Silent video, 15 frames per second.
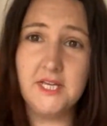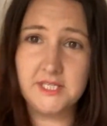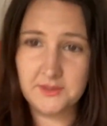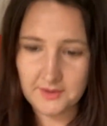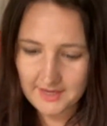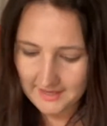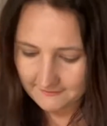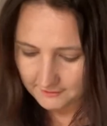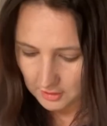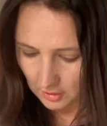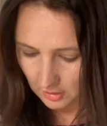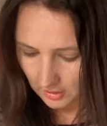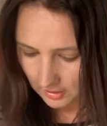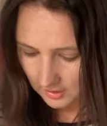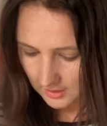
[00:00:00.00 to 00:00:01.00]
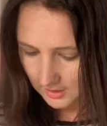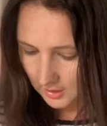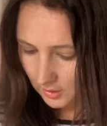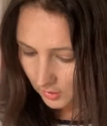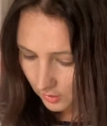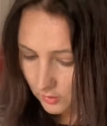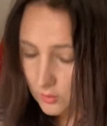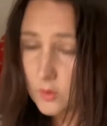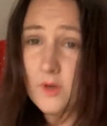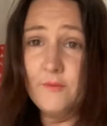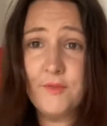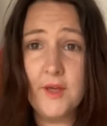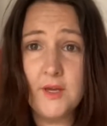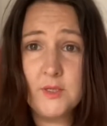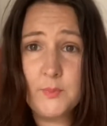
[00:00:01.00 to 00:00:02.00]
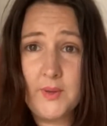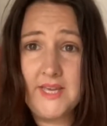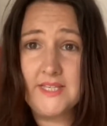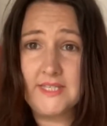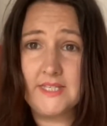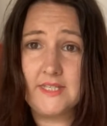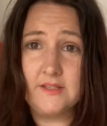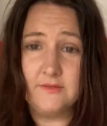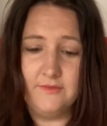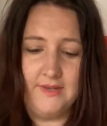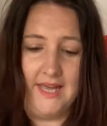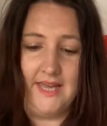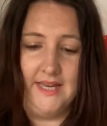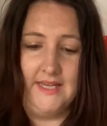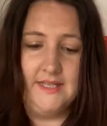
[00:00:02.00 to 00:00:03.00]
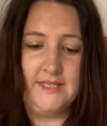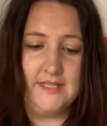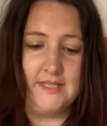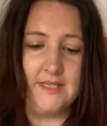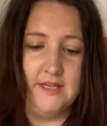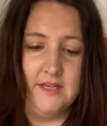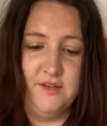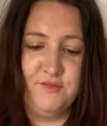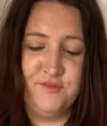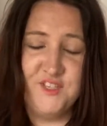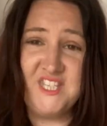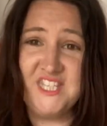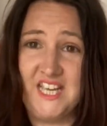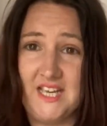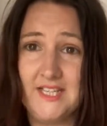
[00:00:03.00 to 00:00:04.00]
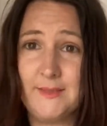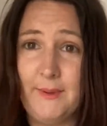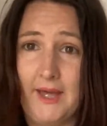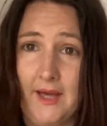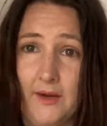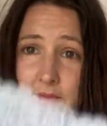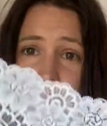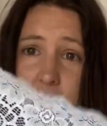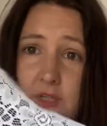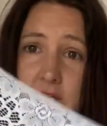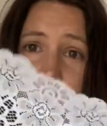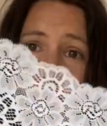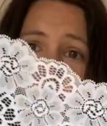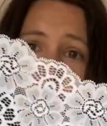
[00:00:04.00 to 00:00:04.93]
So I have got all of those pieces of lace for £6.